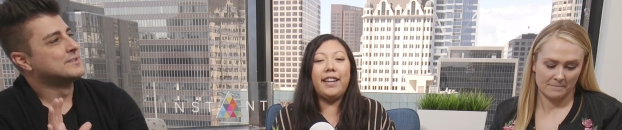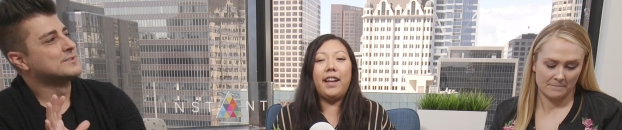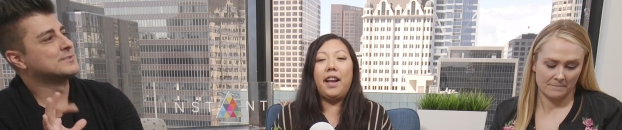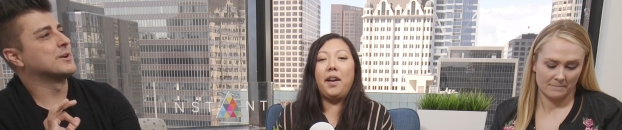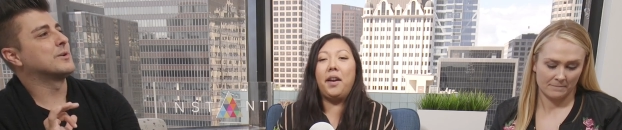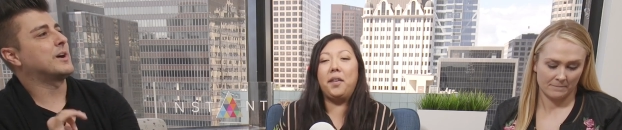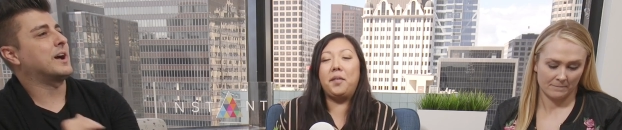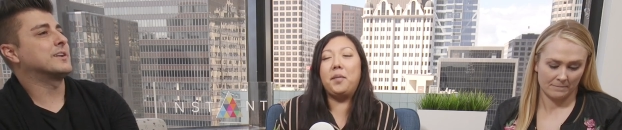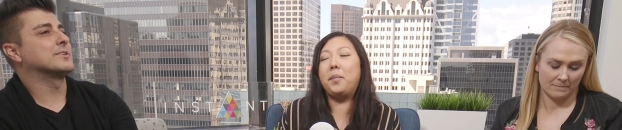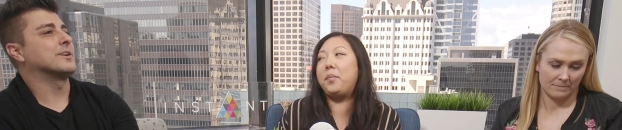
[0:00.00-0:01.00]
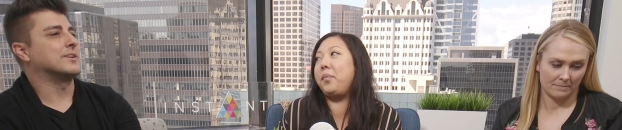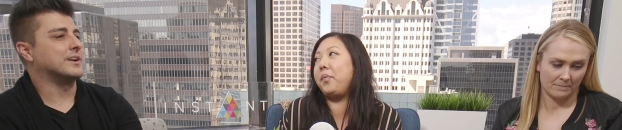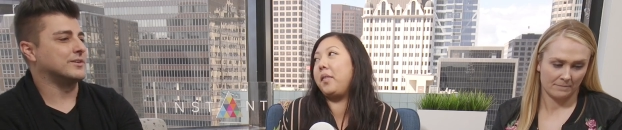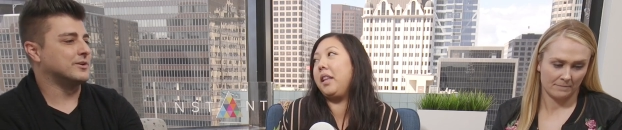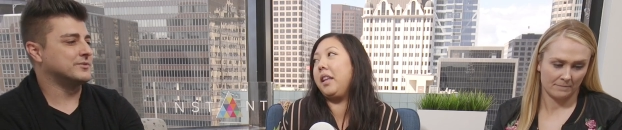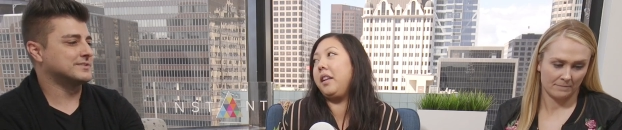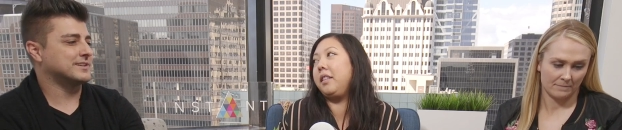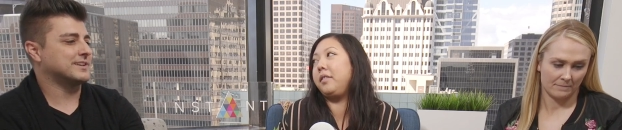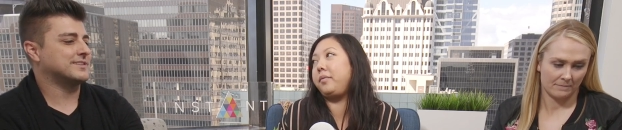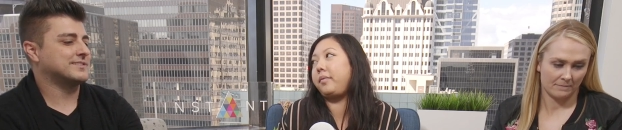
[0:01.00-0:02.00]
Speaker 1: So I don't know. I don't know if
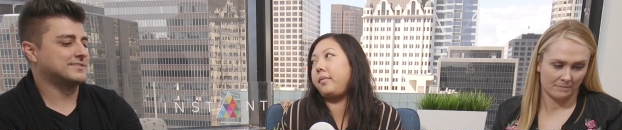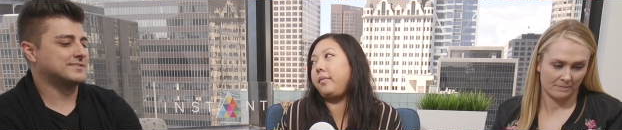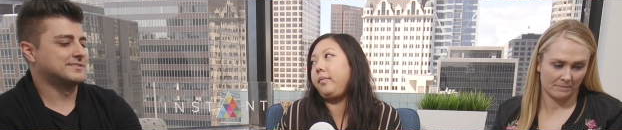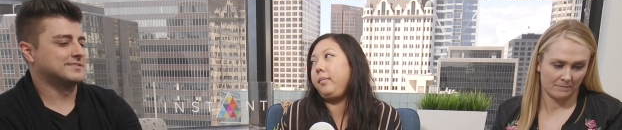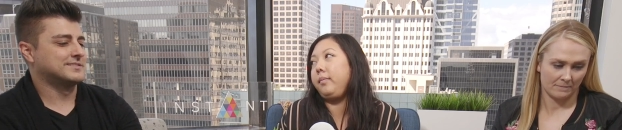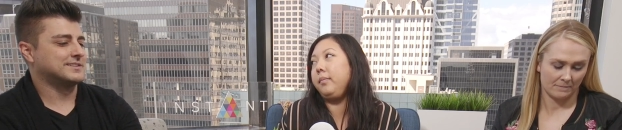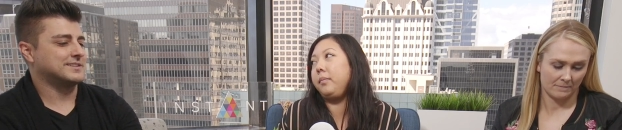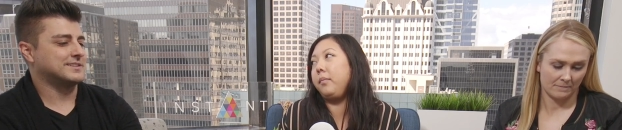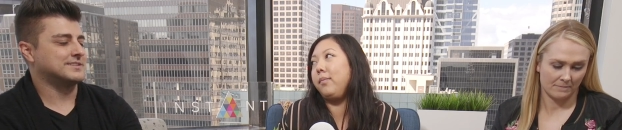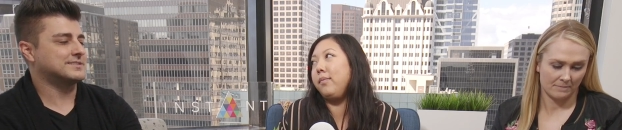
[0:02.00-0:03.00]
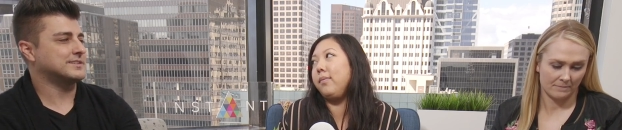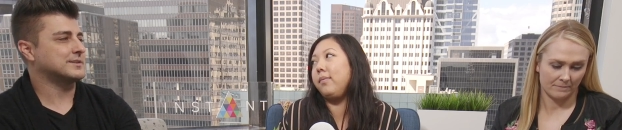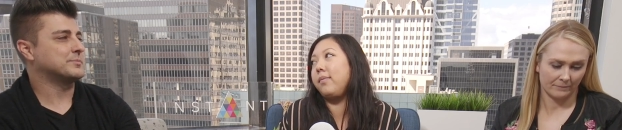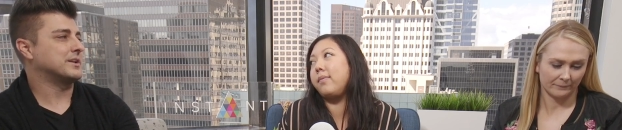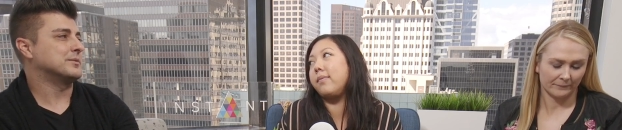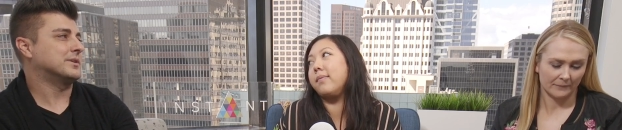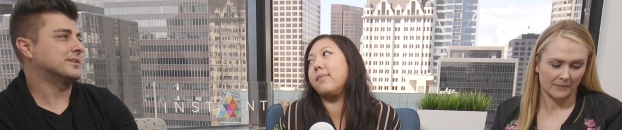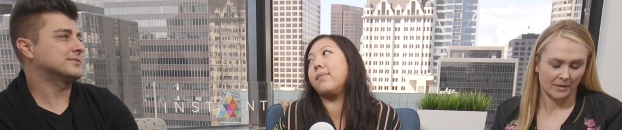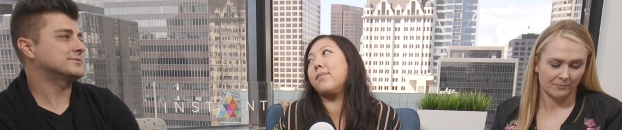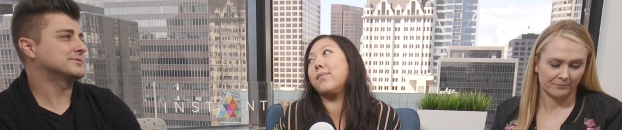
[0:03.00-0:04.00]
it's like, is clickbait
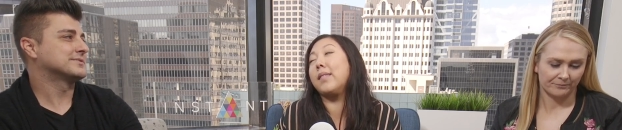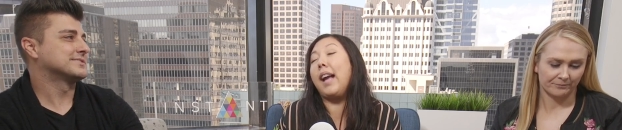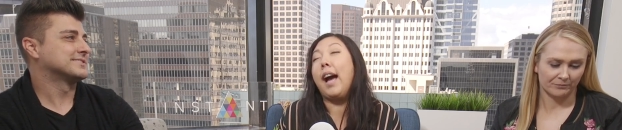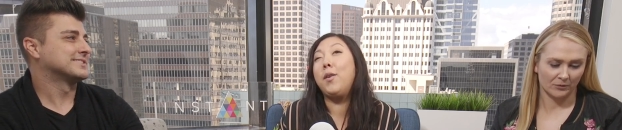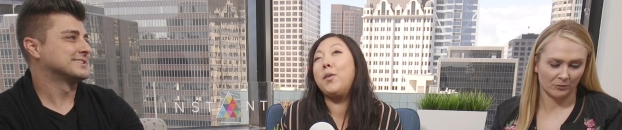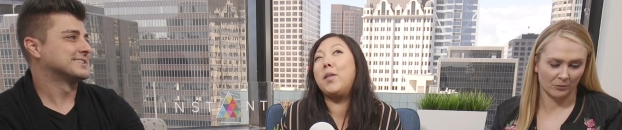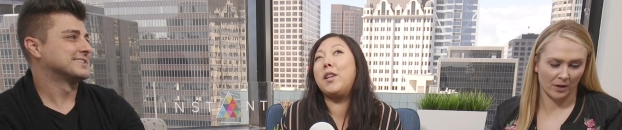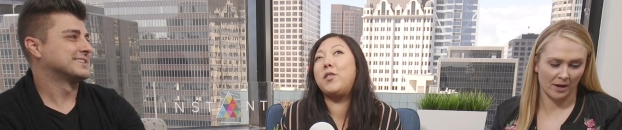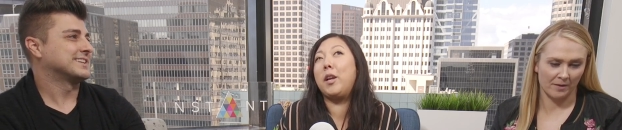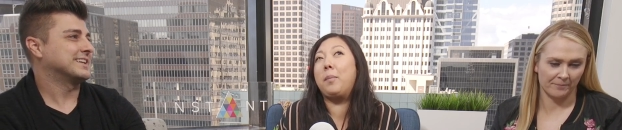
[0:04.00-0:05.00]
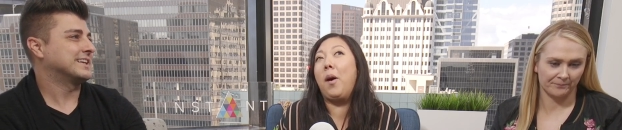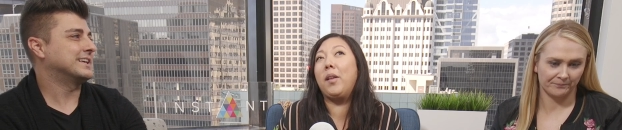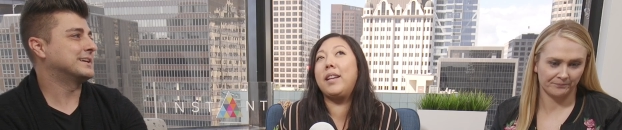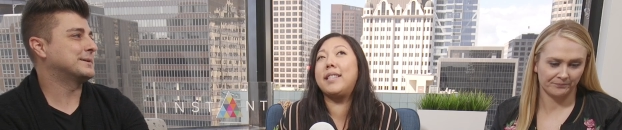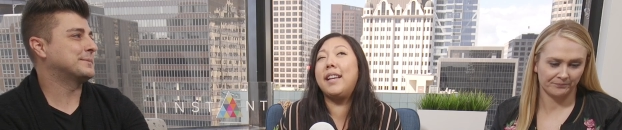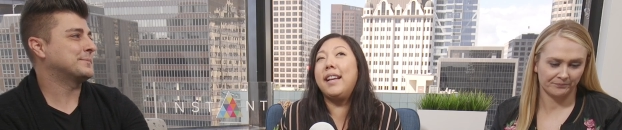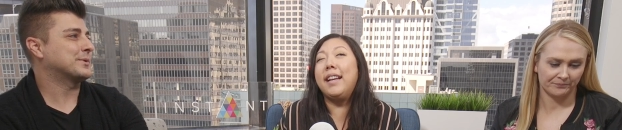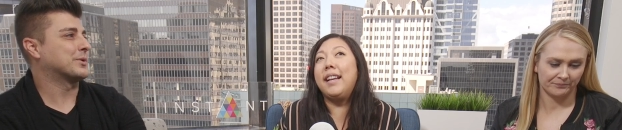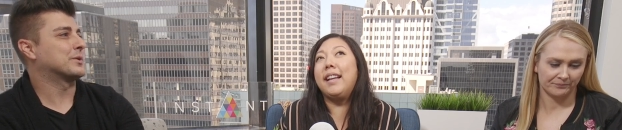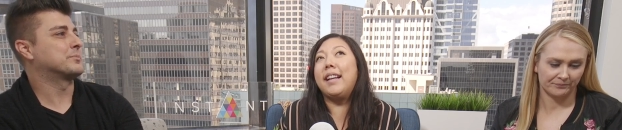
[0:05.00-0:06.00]
above?
Speaker 2: I don't know right. that Jake Paul him
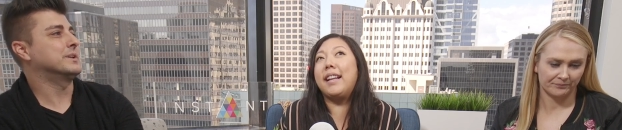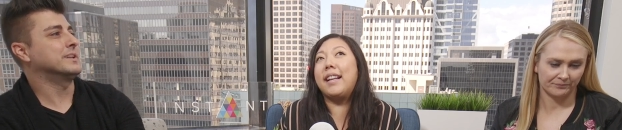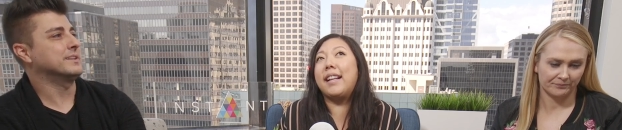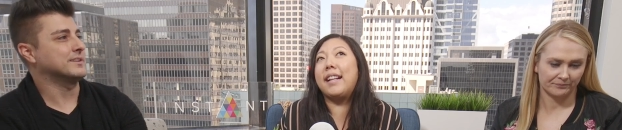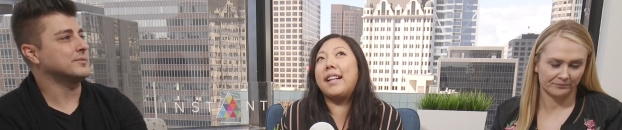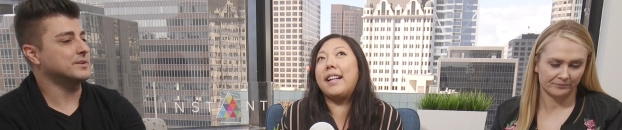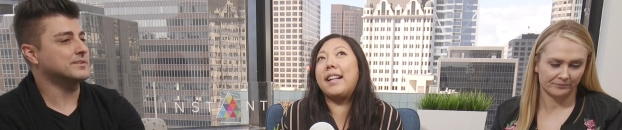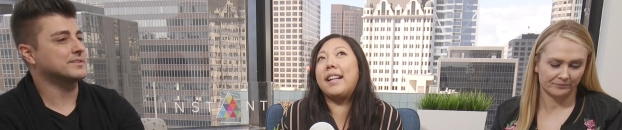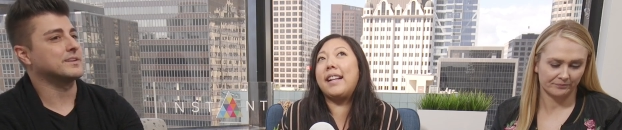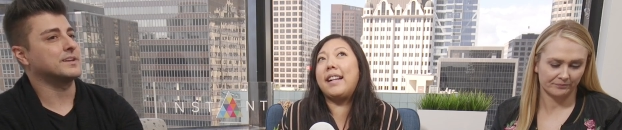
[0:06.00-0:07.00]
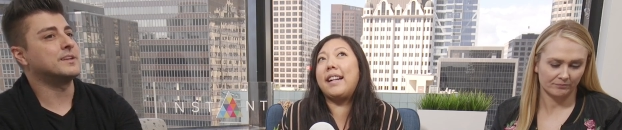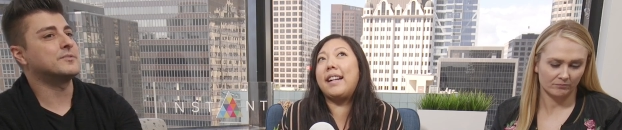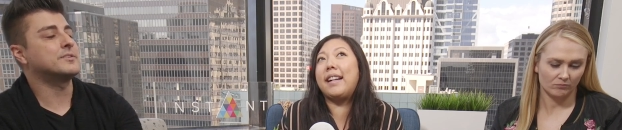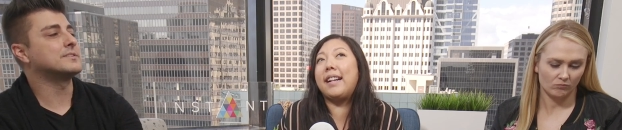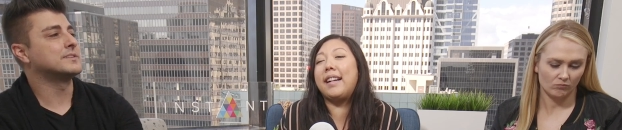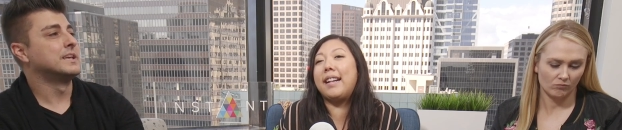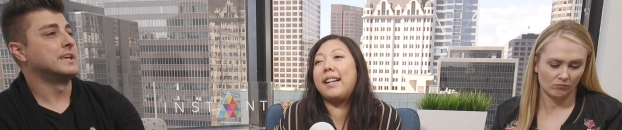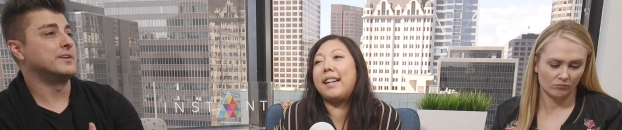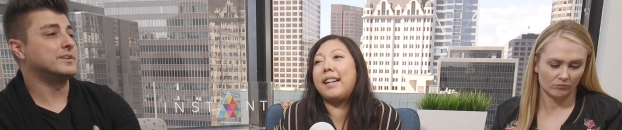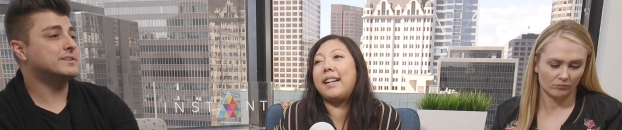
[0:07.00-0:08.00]
Speaker 1: is. or beneath him, and it's like, and if it
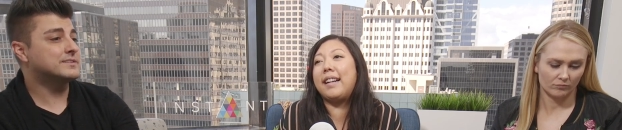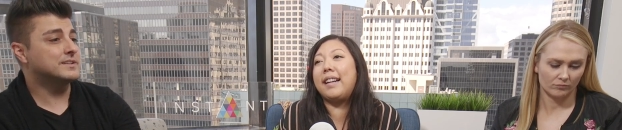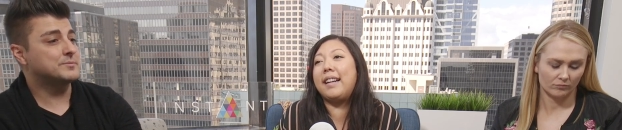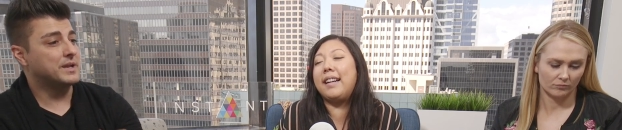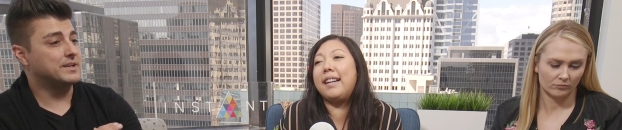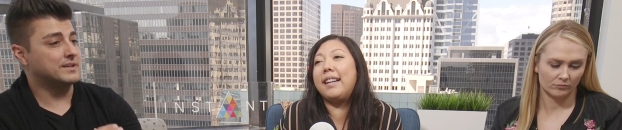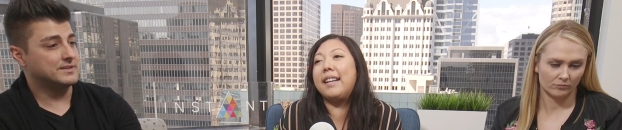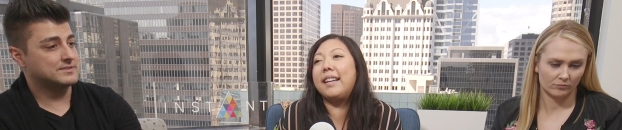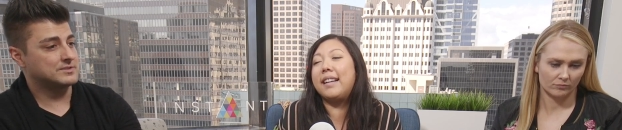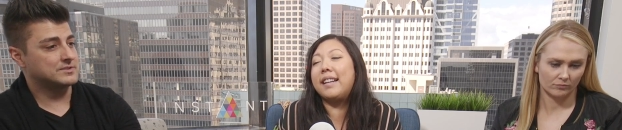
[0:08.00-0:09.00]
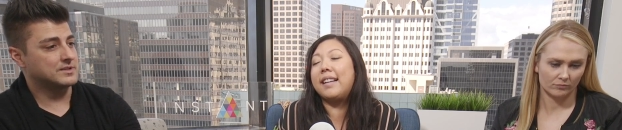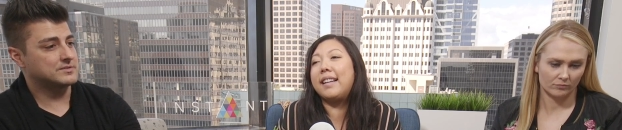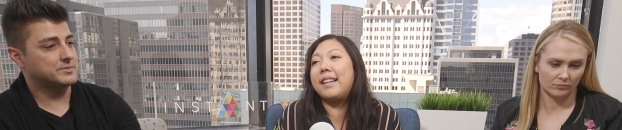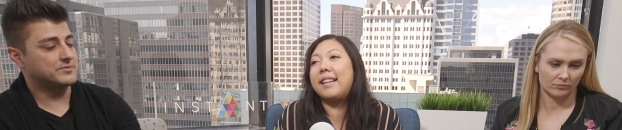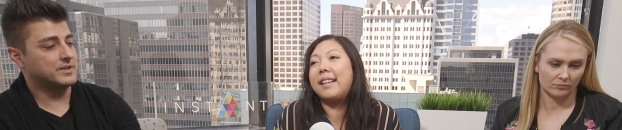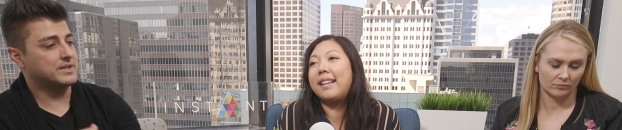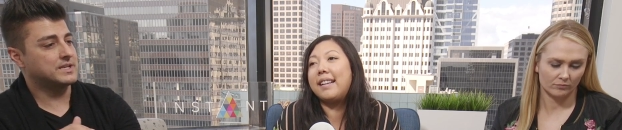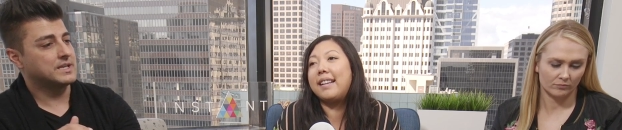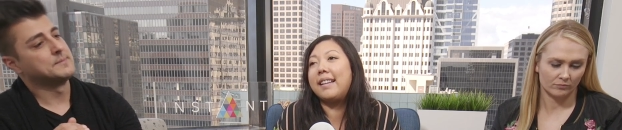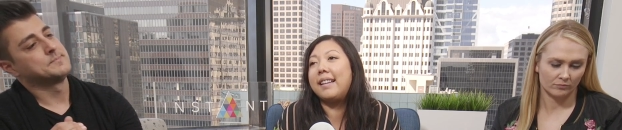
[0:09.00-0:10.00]
if it is clickbait, it is turned out to be fake.